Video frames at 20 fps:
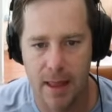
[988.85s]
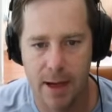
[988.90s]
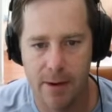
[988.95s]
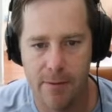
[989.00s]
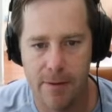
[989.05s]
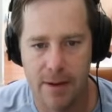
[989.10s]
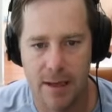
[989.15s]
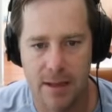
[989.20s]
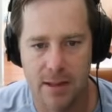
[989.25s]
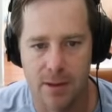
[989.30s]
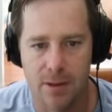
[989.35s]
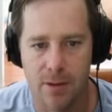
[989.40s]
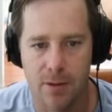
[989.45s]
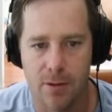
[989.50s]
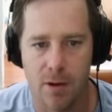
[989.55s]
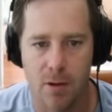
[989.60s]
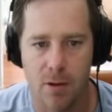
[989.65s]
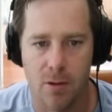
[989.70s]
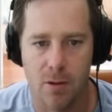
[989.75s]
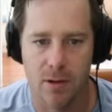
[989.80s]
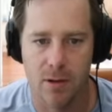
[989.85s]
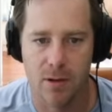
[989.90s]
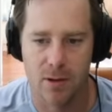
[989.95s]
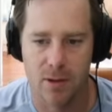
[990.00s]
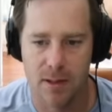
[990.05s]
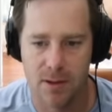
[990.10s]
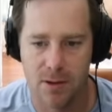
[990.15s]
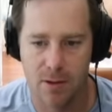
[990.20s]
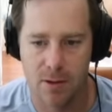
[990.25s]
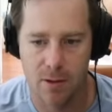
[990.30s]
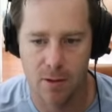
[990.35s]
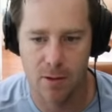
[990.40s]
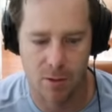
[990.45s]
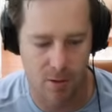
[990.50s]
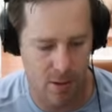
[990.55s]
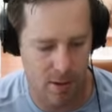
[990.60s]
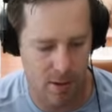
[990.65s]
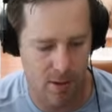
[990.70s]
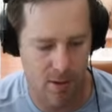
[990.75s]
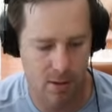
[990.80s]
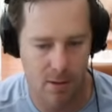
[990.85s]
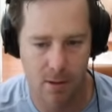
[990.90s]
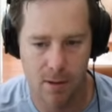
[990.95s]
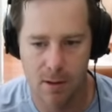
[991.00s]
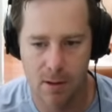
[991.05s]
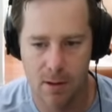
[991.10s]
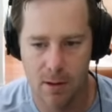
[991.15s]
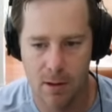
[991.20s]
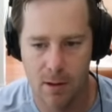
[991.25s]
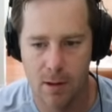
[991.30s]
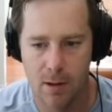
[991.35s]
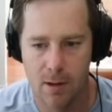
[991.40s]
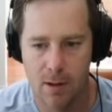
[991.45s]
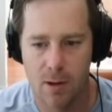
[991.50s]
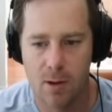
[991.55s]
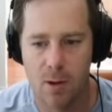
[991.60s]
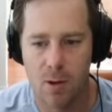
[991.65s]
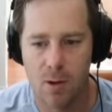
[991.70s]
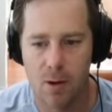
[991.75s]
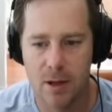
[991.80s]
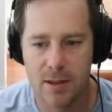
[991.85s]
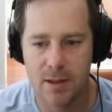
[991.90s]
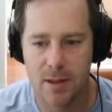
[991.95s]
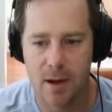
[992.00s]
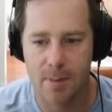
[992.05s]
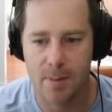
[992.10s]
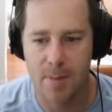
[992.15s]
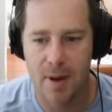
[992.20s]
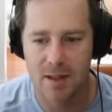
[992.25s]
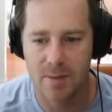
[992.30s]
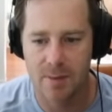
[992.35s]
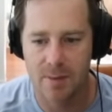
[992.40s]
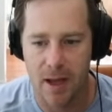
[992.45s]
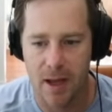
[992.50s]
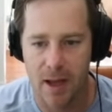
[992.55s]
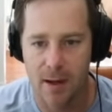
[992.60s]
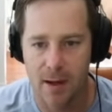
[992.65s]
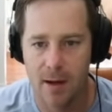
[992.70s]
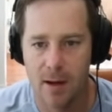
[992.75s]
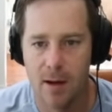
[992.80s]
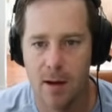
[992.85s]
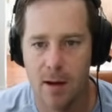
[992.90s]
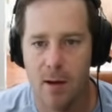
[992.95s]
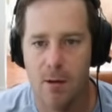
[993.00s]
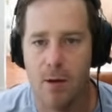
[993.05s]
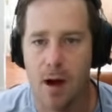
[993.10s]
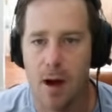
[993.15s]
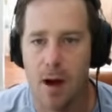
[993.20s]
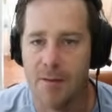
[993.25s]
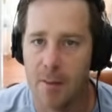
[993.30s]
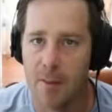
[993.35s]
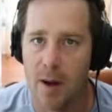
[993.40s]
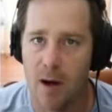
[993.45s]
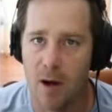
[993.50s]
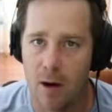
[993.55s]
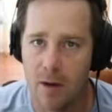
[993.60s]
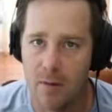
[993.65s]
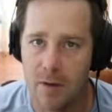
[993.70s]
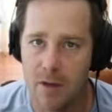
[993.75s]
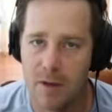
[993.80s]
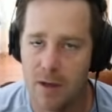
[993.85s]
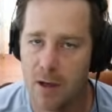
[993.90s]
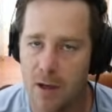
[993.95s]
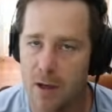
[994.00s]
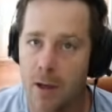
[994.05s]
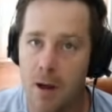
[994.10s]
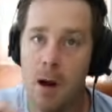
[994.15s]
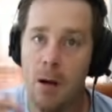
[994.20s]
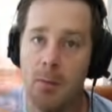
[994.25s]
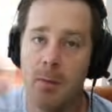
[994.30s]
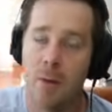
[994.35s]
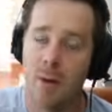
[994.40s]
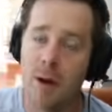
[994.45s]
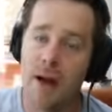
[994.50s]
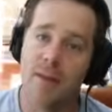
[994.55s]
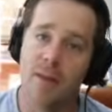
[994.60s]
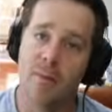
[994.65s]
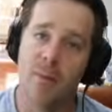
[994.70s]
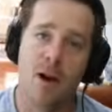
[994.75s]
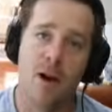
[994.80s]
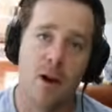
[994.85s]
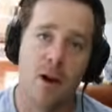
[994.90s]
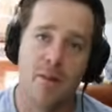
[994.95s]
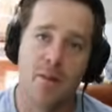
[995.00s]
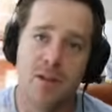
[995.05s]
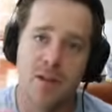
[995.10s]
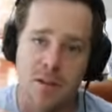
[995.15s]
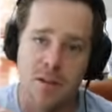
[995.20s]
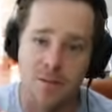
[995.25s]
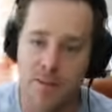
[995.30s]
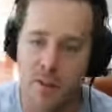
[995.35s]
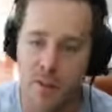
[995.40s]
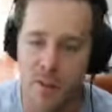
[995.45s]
we need to do the corn. So let's do the corn. Corn is our best bet. We'll have to buy a harvester, but we'll have to buy a harvester for